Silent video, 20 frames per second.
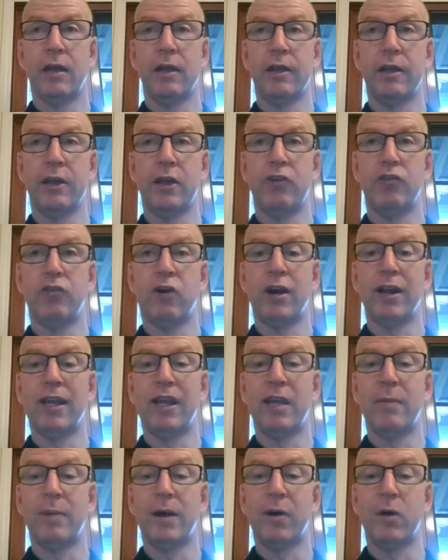to
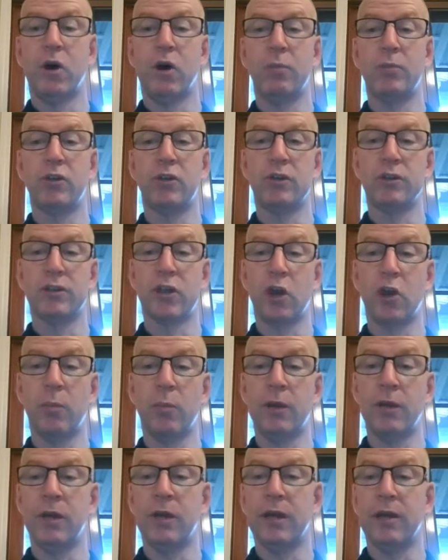keep our options
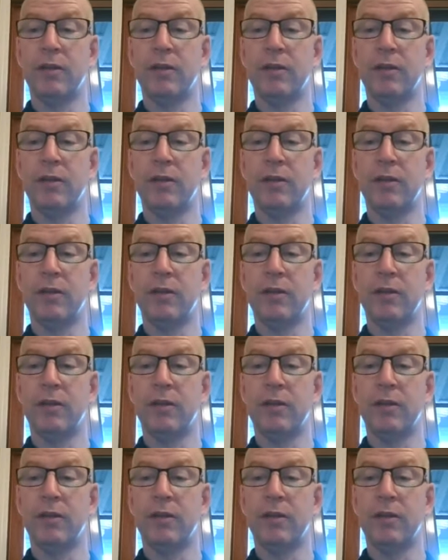open,